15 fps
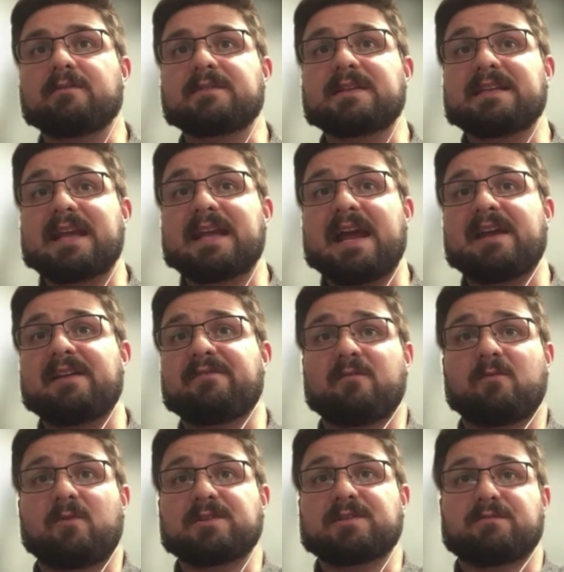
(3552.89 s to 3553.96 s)
today if
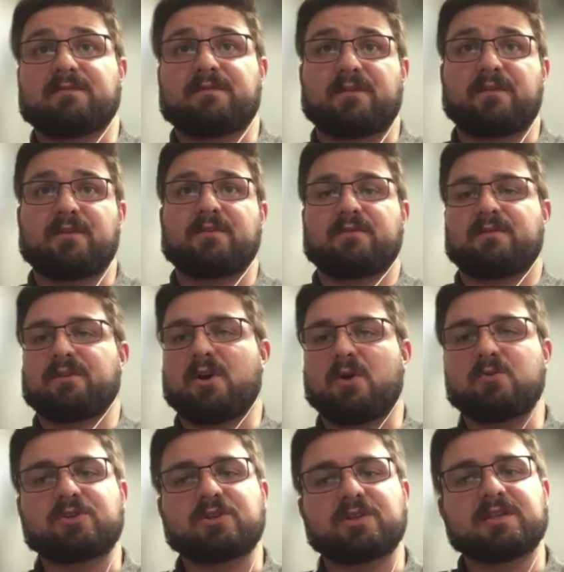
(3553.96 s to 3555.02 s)
it wasn't for the
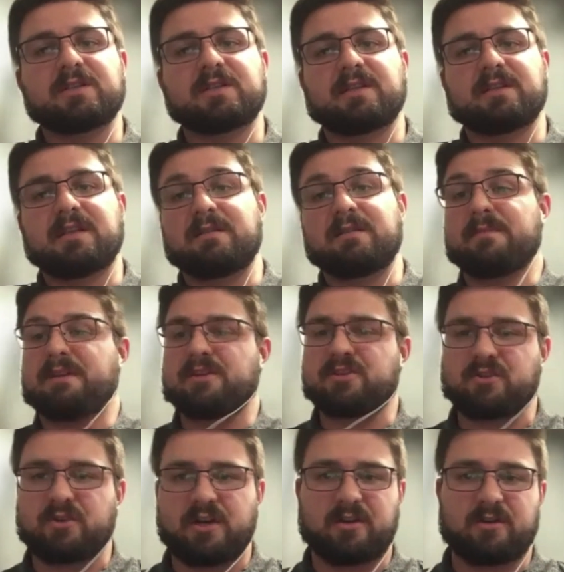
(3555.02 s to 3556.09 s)
coaches and the
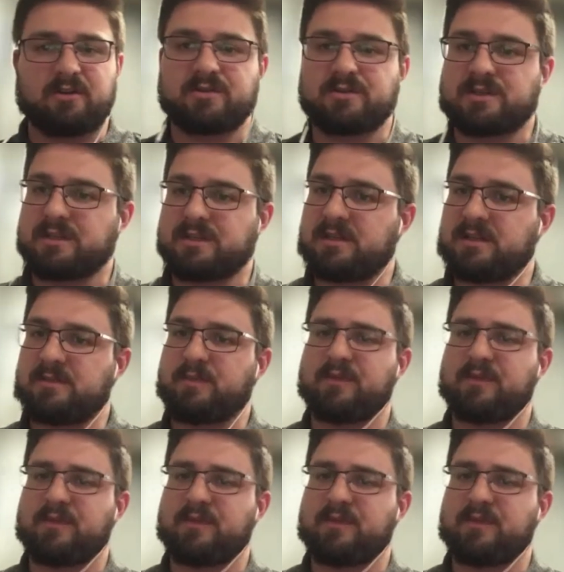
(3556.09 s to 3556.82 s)
administrators and the